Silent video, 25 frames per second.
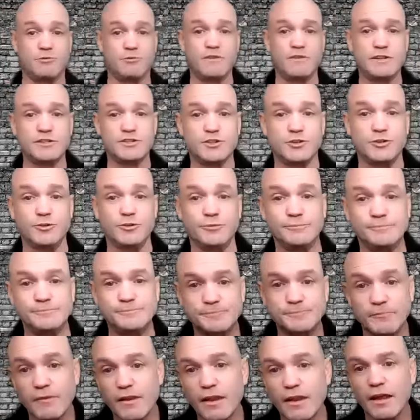to move into.
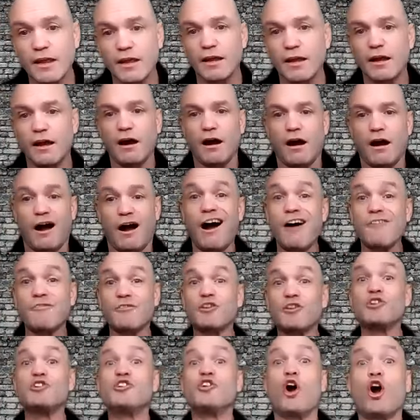Offer